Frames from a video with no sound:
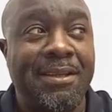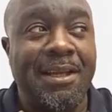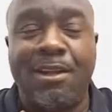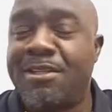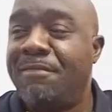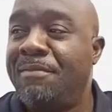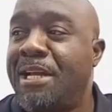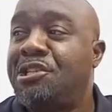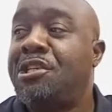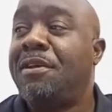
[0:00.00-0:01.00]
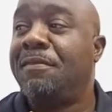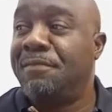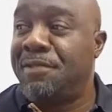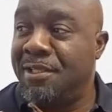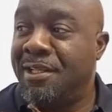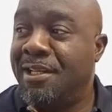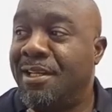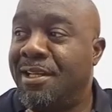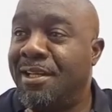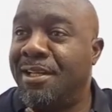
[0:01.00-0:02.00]
a lot have been achieved
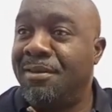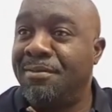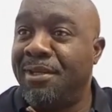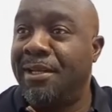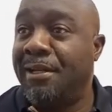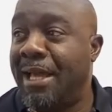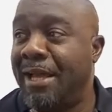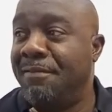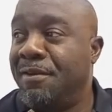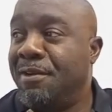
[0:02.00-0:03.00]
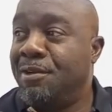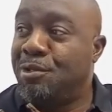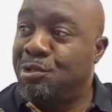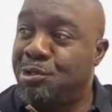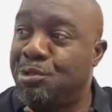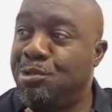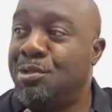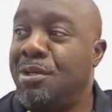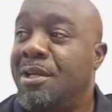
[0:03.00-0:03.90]
in life through